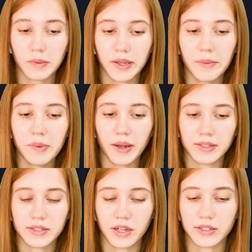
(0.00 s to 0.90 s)
up and
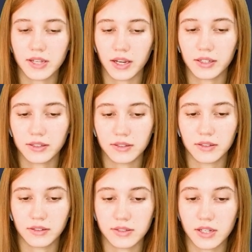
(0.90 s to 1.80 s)
start
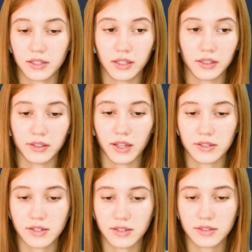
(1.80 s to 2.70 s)
technical
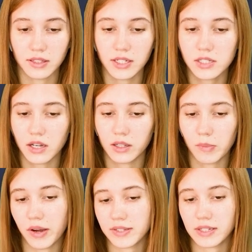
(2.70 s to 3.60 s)
analysis. Let's start
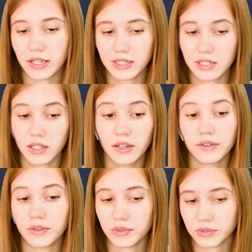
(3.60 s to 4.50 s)
by selecting a
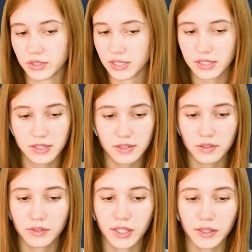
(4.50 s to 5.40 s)
new resistance
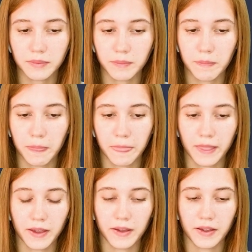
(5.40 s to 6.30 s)
area.
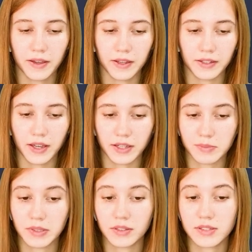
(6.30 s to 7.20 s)
It has
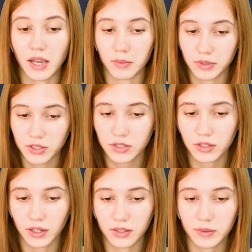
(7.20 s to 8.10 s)
been established.
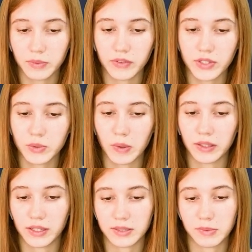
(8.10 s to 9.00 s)
The previous one
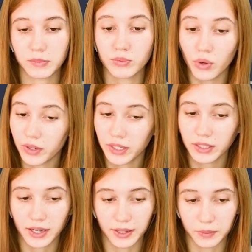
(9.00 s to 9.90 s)
has been broken
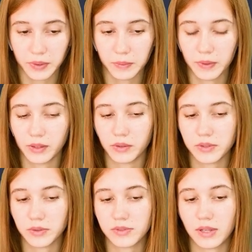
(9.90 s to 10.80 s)
and we will
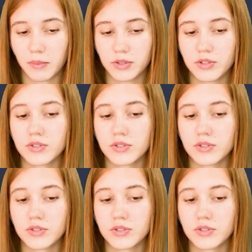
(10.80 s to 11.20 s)
also establish a